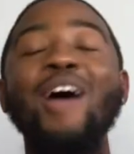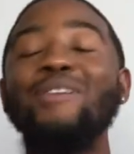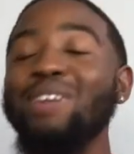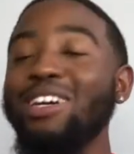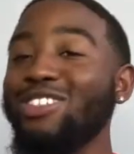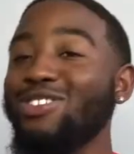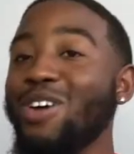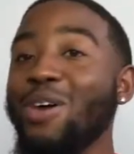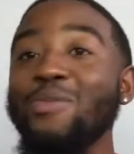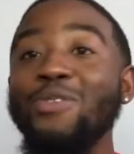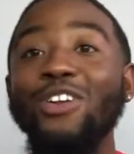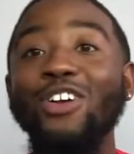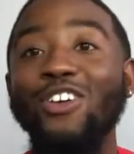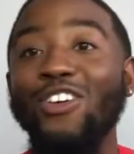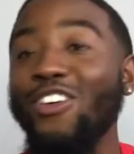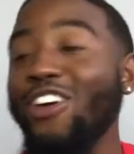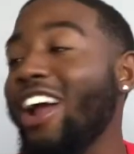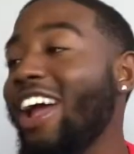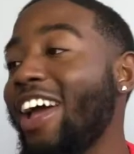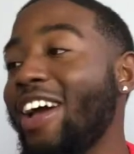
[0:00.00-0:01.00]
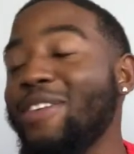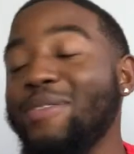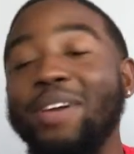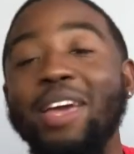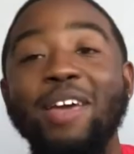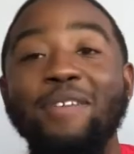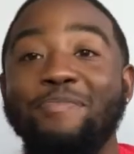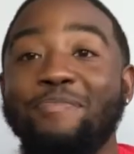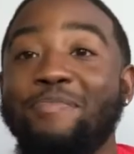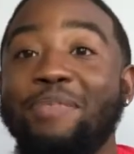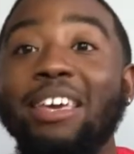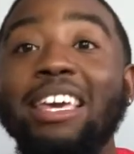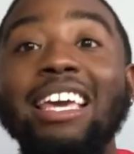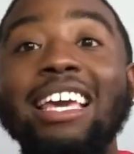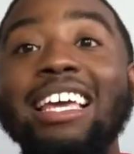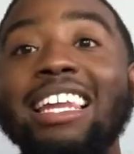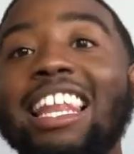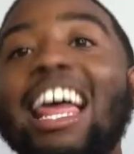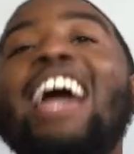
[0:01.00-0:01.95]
mind you, I'm on the ground getting beat,